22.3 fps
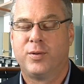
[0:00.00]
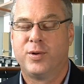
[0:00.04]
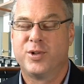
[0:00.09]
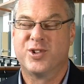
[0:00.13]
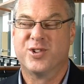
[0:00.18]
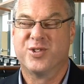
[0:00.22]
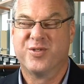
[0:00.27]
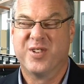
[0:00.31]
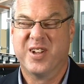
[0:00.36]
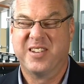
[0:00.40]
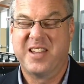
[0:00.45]

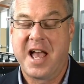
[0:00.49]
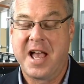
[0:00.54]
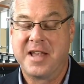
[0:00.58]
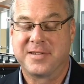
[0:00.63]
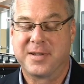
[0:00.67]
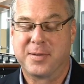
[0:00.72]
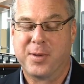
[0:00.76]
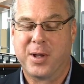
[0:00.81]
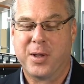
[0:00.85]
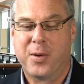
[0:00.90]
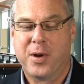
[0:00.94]
which is
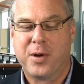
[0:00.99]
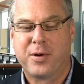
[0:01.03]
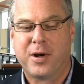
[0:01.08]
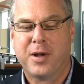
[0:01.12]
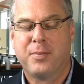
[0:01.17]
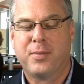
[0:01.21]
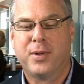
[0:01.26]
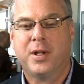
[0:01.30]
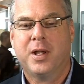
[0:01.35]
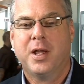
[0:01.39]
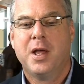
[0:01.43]
fantastic, by the way,
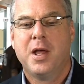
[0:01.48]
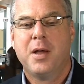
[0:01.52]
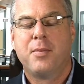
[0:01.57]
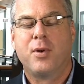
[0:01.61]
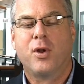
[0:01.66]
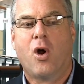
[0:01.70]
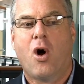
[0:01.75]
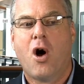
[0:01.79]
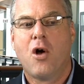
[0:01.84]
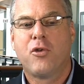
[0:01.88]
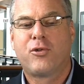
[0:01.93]
right? But
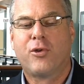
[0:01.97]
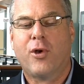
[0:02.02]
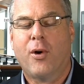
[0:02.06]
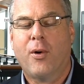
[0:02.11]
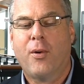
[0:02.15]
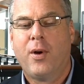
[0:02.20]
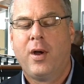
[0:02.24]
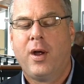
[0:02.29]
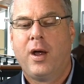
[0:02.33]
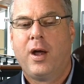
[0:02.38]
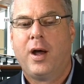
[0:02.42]
but
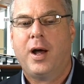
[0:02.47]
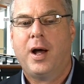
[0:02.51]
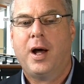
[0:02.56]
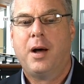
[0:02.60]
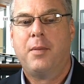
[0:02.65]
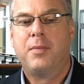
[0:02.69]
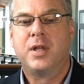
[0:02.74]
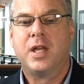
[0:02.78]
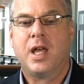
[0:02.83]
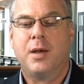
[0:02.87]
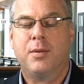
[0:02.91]
also
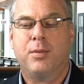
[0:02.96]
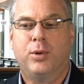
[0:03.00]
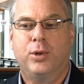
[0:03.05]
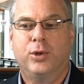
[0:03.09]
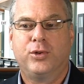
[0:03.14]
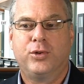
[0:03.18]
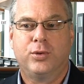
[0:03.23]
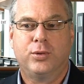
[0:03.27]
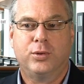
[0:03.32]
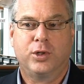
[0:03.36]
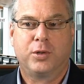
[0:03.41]
uh, be
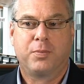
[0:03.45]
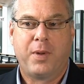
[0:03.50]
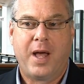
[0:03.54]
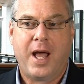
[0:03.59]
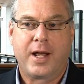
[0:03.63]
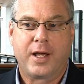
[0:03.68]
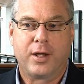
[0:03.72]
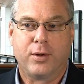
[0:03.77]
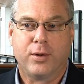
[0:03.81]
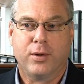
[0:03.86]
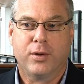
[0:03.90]
able to look
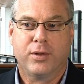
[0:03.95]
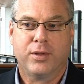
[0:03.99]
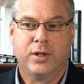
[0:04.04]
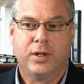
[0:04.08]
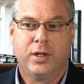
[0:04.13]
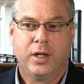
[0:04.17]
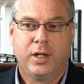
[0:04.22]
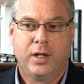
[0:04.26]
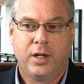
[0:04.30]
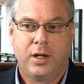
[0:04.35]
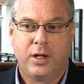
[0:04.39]
back at Earth
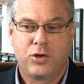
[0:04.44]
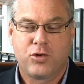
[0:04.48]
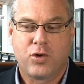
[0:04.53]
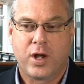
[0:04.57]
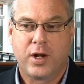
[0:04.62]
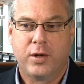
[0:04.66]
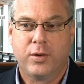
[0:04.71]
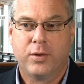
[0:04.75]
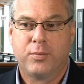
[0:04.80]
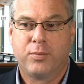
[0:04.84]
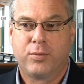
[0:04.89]
and, and,
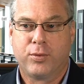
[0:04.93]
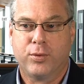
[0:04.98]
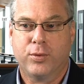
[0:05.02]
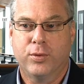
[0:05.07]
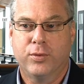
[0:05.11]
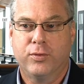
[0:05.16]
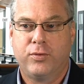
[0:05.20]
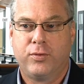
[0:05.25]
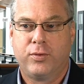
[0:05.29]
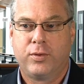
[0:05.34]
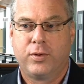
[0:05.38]
try to
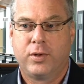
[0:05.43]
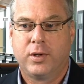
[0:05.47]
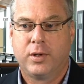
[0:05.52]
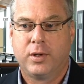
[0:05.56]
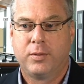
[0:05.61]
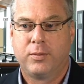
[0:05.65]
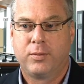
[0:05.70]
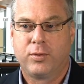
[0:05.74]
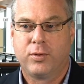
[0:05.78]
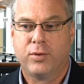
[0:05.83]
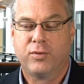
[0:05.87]
improve
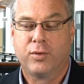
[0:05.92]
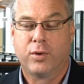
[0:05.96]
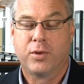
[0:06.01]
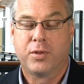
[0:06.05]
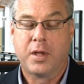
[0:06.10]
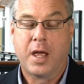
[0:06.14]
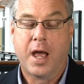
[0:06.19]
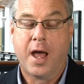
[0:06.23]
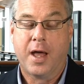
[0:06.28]
improve Earth.